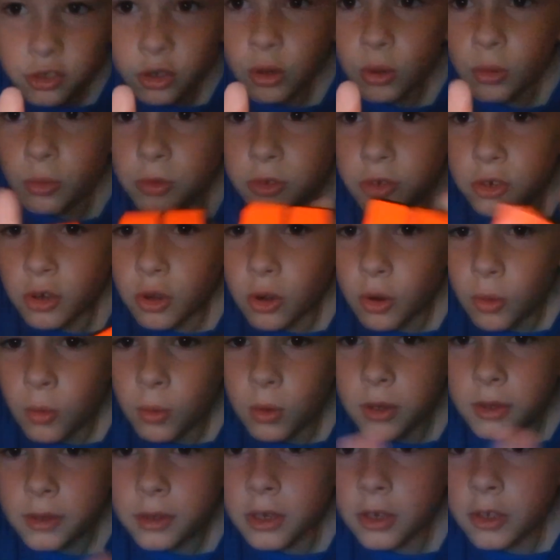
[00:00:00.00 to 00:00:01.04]
don't know.
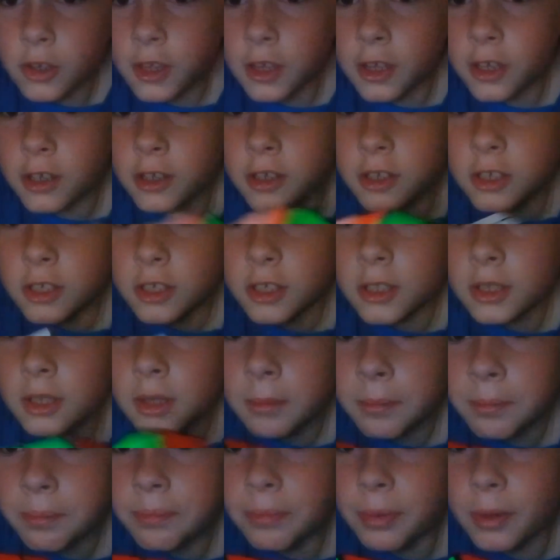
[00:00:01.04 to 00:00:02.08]
Okay,
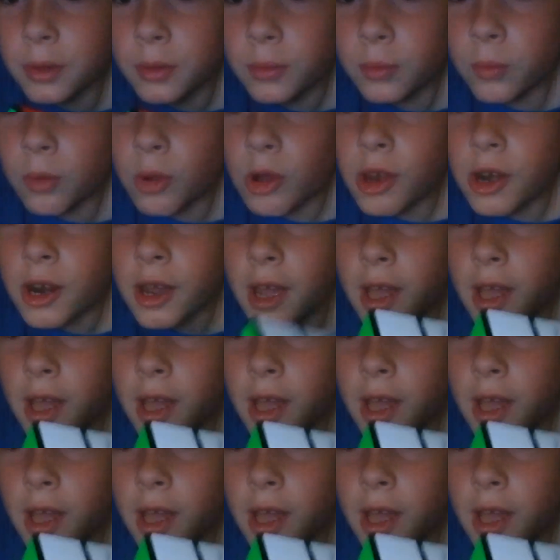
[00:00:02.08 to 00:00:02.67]
but what